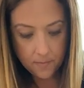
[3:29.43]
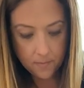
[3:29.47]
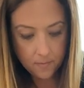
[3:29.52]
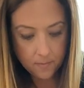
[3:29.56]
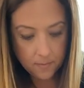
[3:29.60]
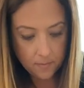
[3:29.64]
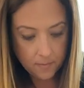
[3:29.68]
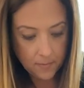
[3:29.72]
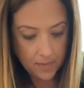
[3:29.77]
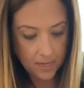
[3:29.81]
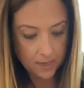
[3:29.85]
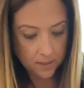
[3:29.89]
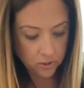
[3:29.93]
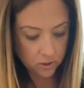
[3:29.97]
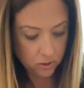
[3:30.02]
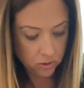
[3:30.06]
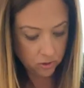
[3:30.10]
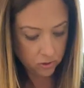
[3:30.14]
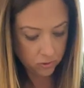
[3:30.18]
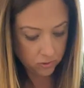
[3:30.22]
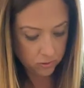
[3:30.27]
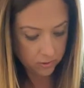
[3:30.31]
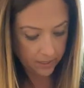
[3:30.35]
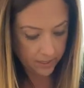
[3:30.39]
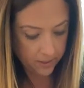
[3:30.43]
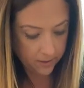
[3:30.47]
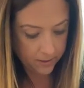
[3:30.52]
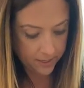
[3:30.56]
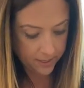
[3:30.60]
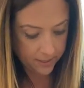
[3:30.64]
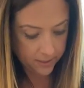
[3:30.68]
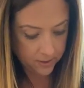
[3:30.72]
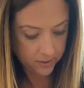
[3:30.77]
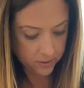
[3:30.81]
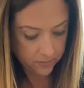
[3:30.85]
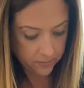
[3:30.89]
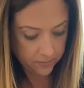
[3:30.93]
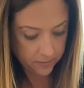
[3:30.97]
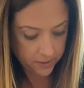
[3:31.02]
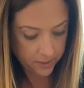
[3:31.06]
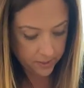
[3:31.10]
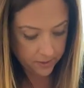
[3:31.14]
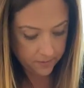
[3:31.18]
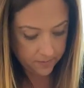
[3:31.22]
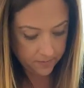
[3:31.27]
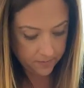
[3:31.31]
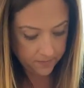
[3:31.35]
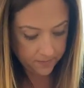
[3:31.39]
make a straighter edge for
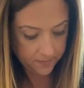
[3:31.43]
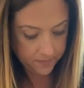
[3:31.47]
you.